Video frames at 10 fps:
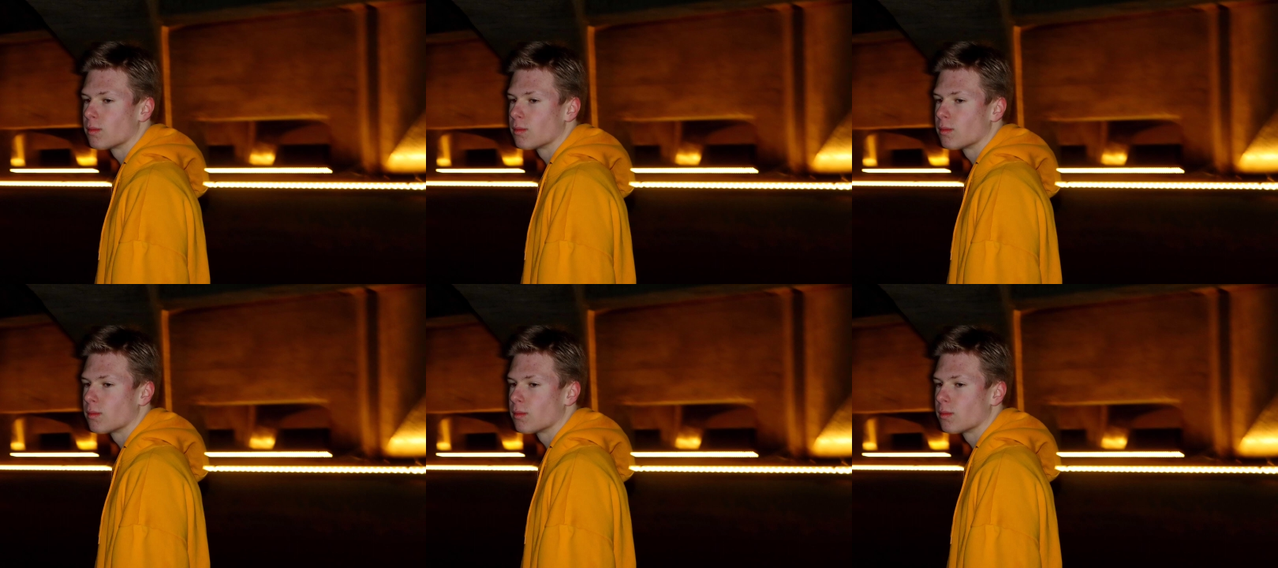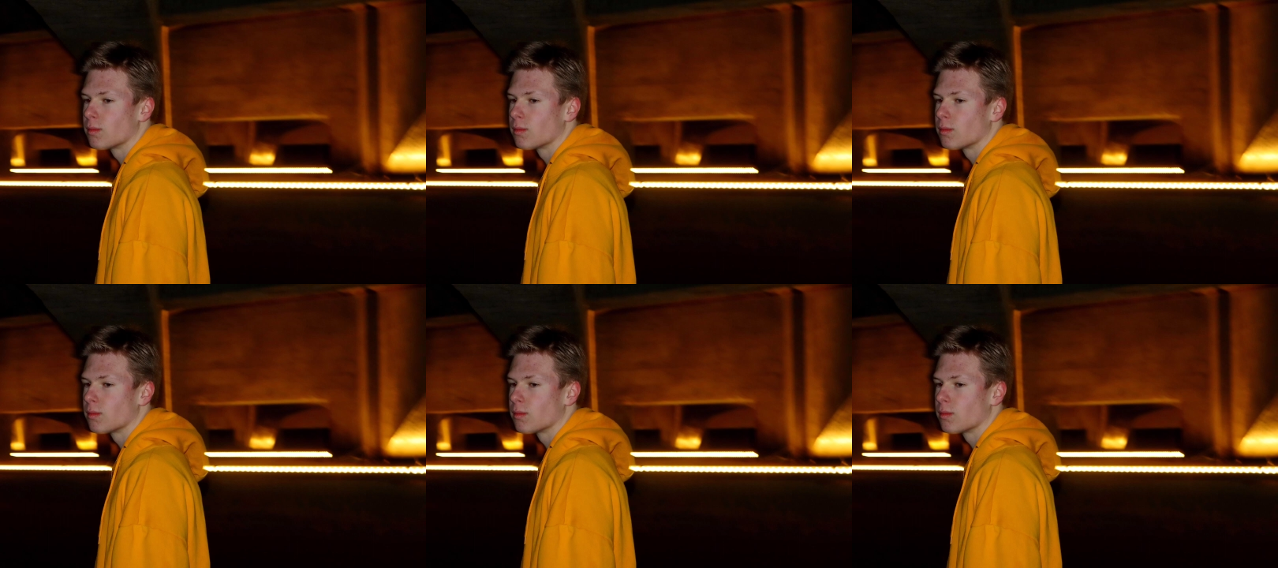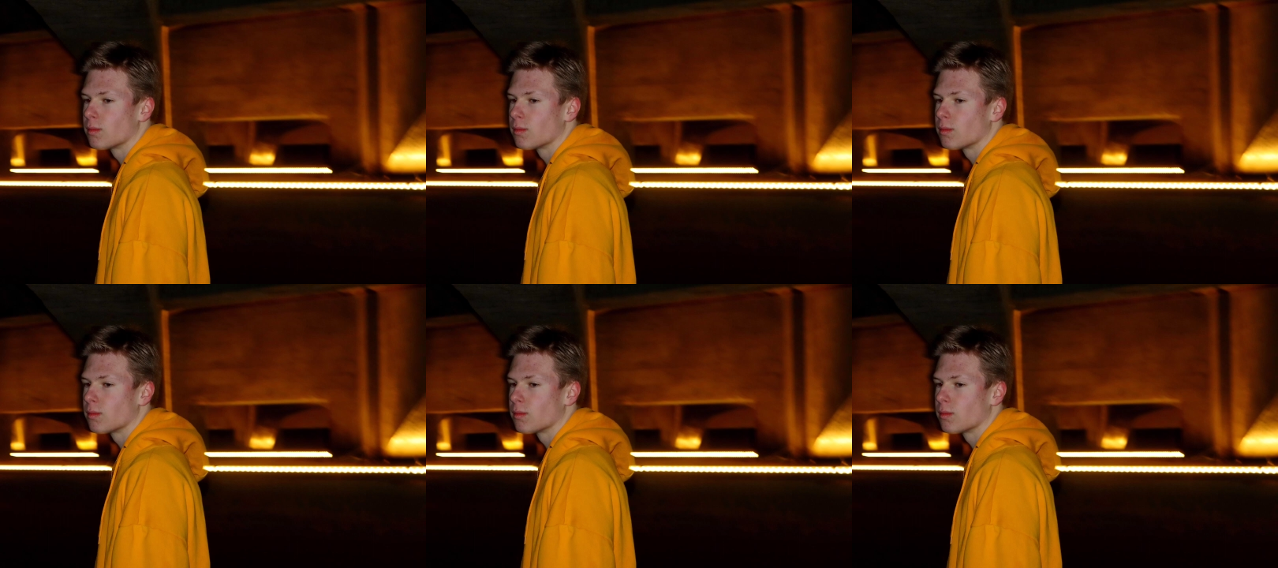
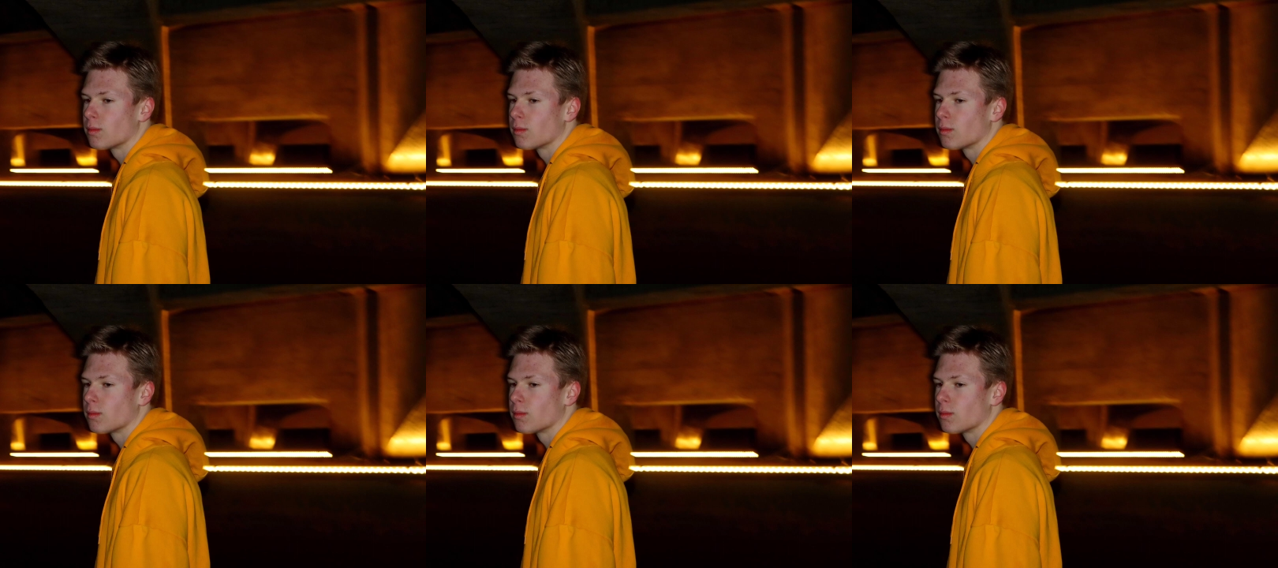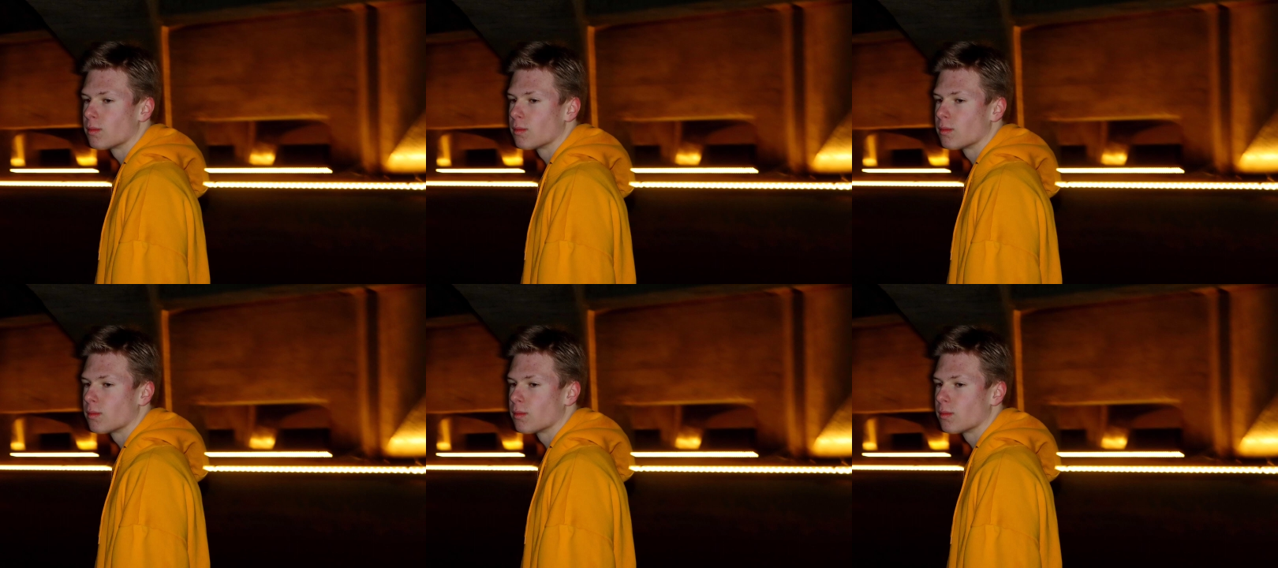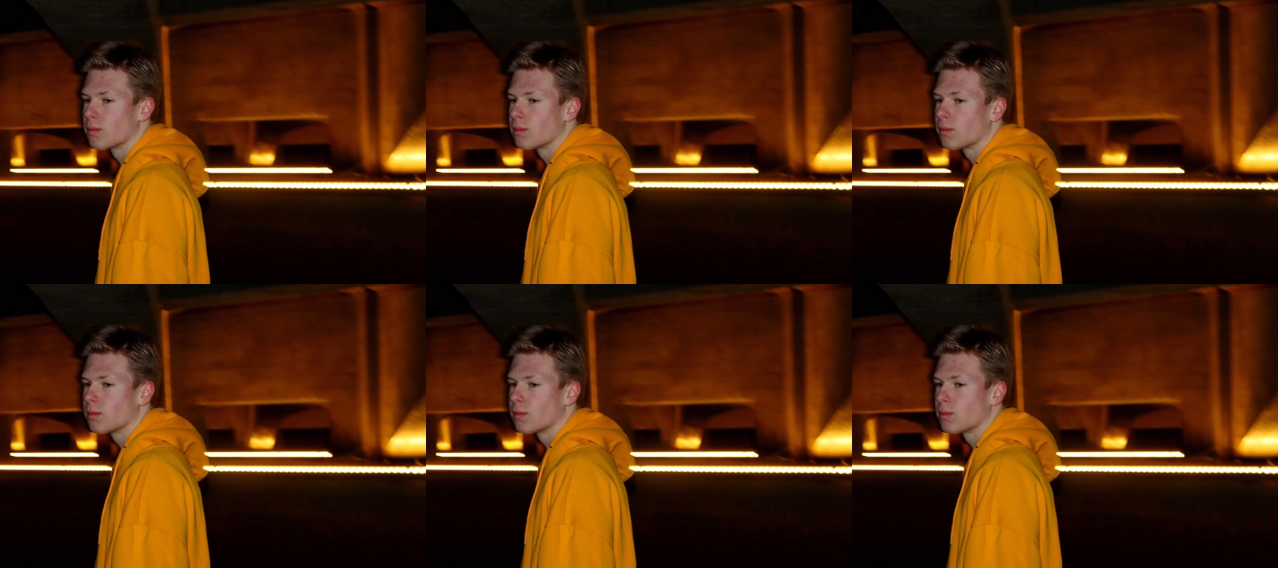
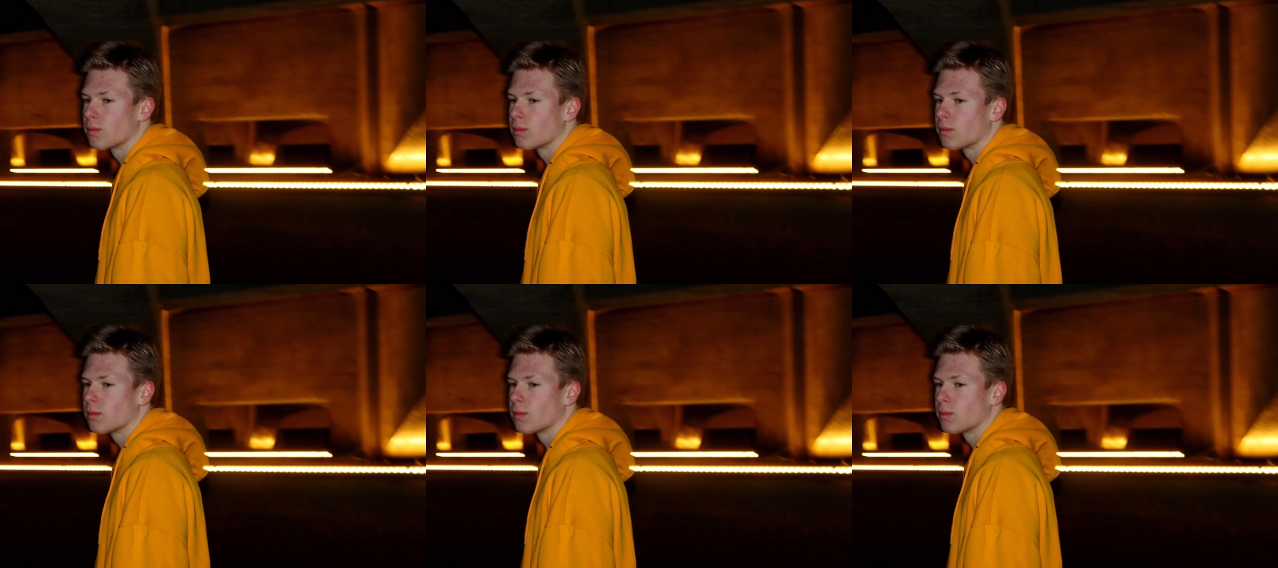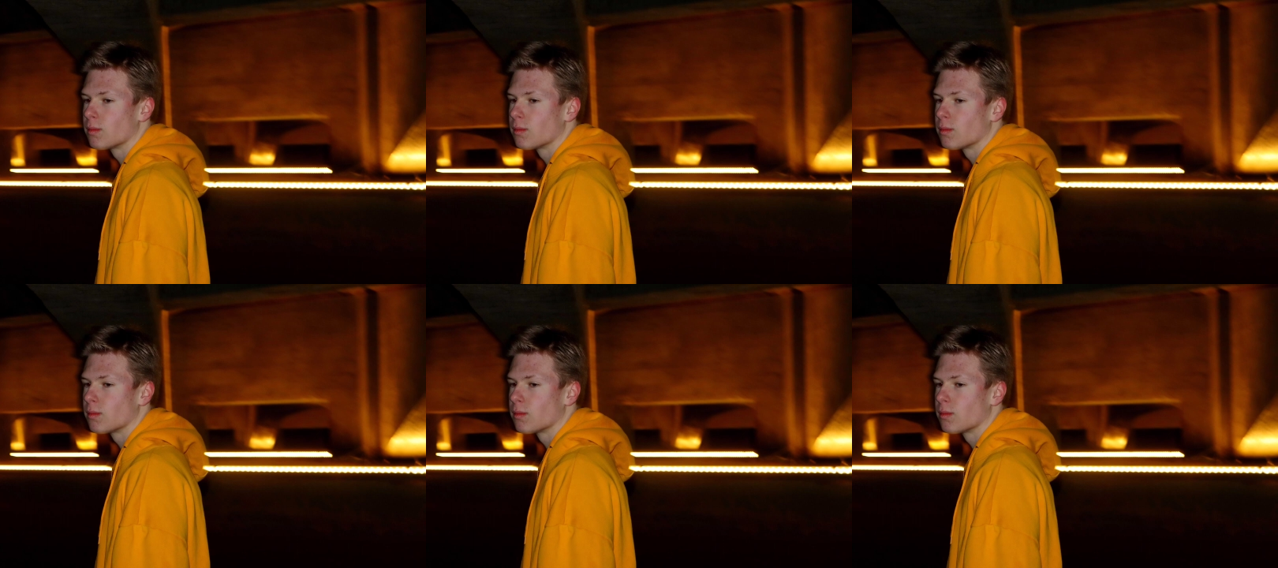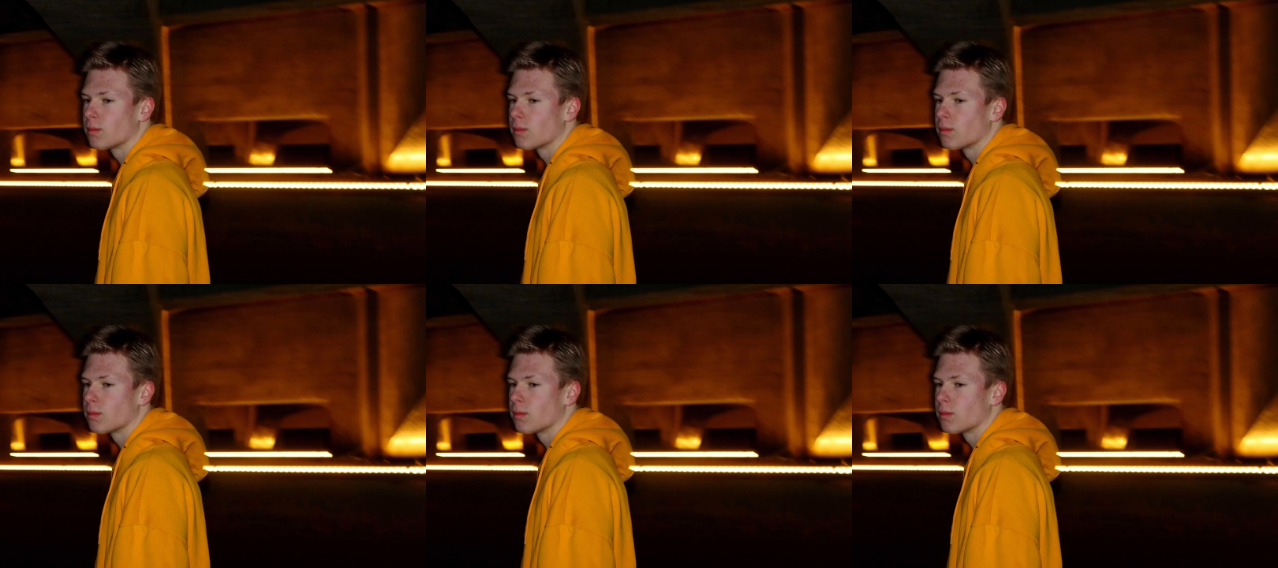
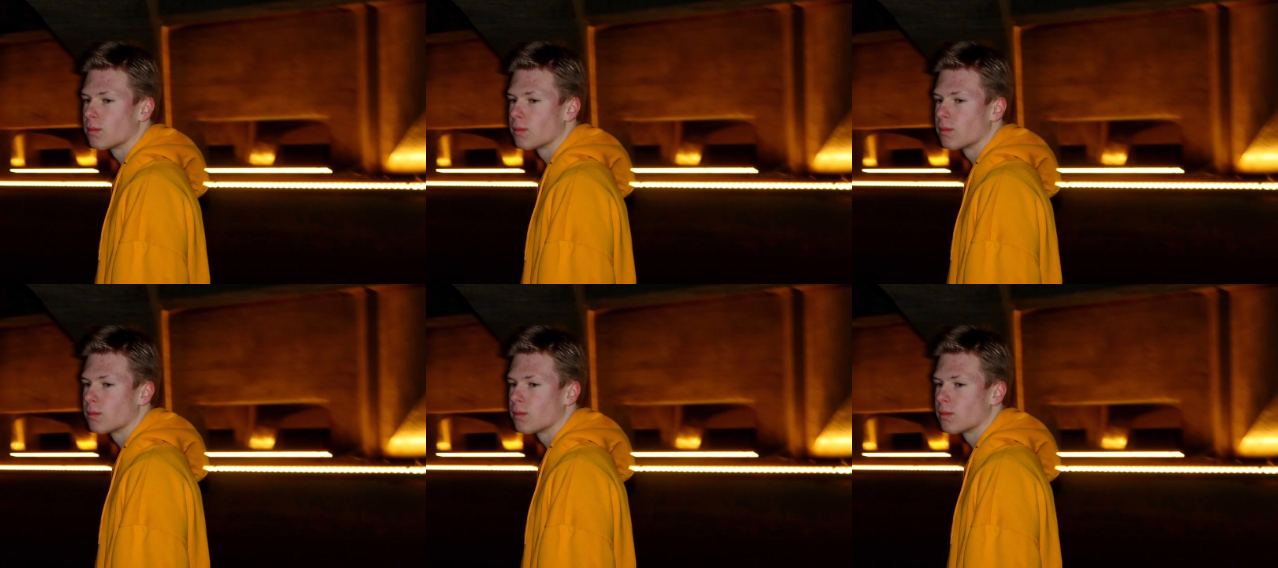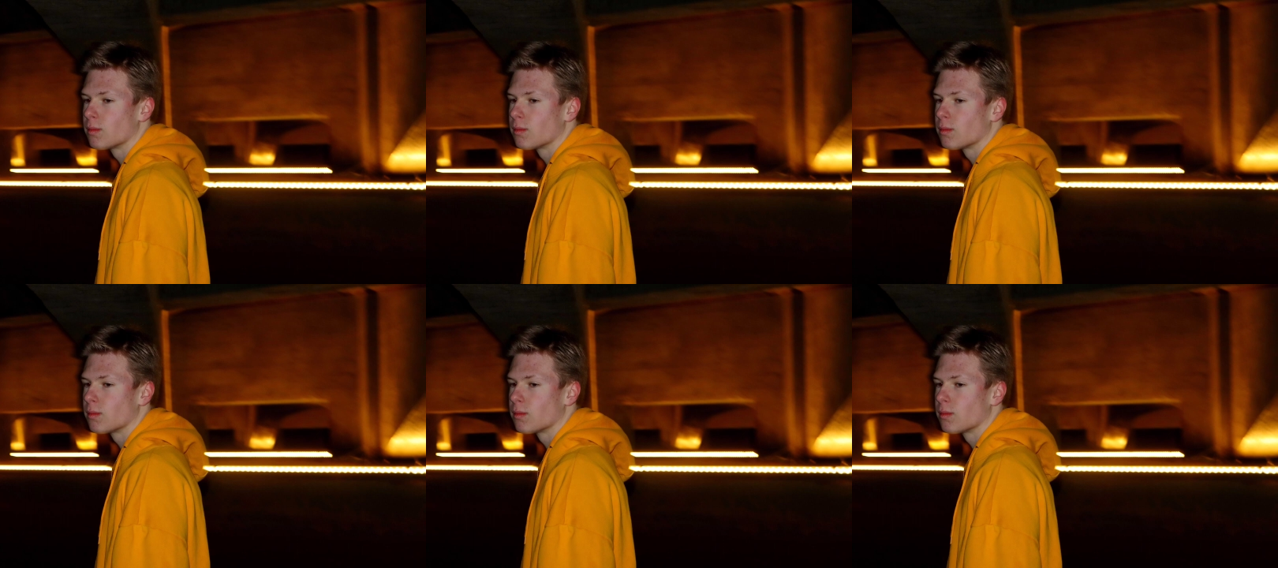(no lip movement)